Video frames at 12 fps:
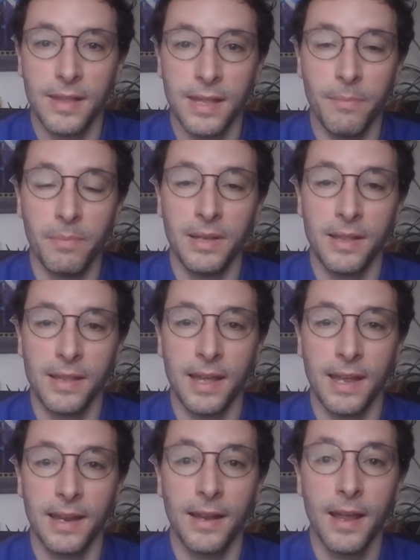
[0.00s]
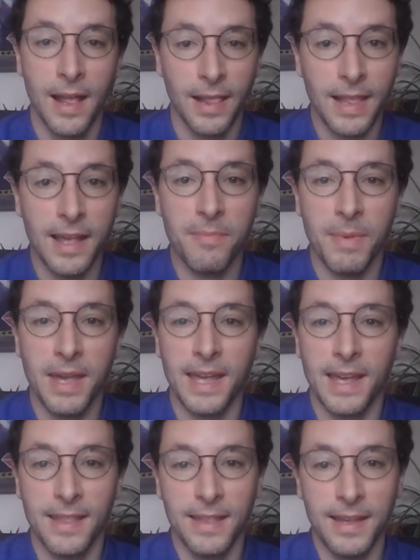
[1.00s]
It's simply saying, let's
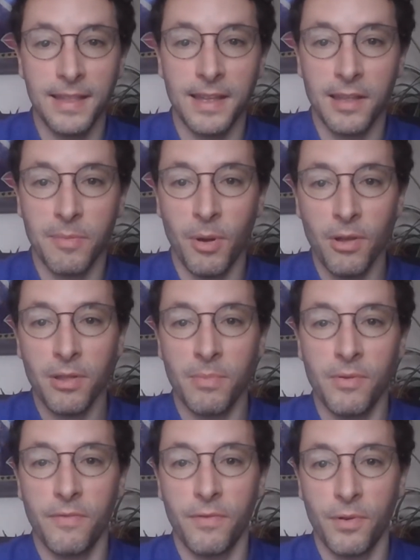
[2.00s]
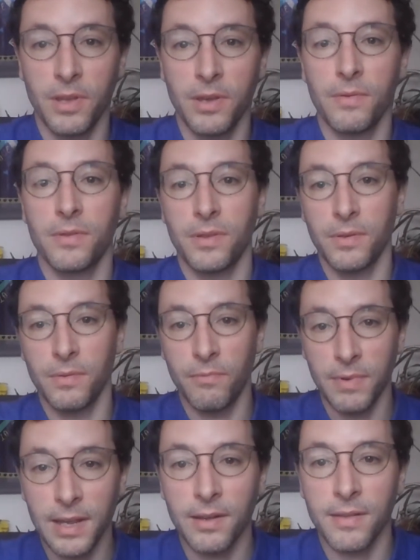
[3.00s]
make it as easy as possible for you to
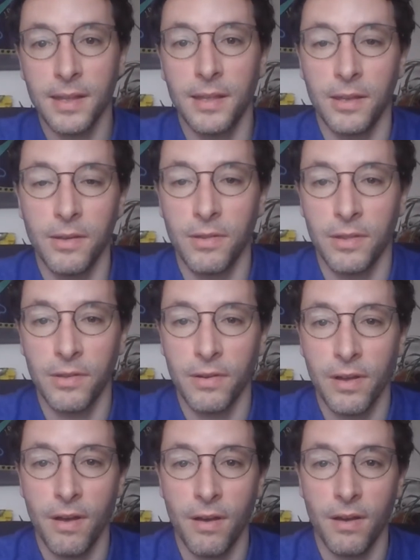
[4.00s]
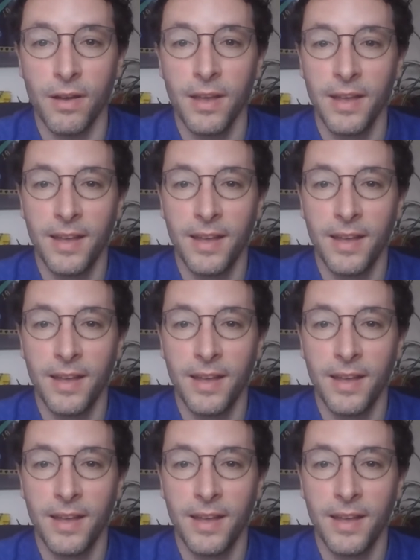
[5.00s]
reconsider using your car.